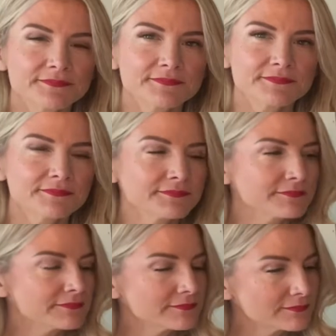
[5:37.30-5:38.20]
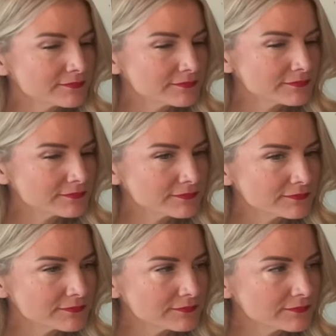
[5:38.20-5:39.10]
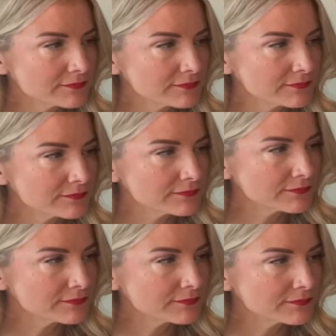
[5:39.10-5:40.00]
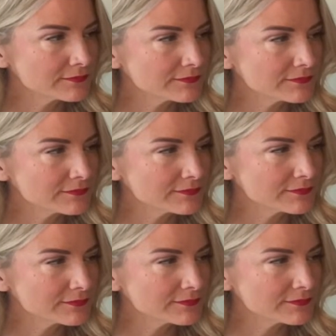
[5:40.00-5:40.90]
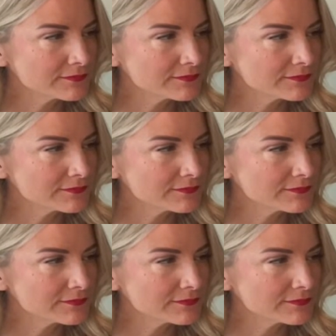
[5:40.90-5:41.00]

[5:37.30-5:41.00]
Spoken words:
The person shown says nothing.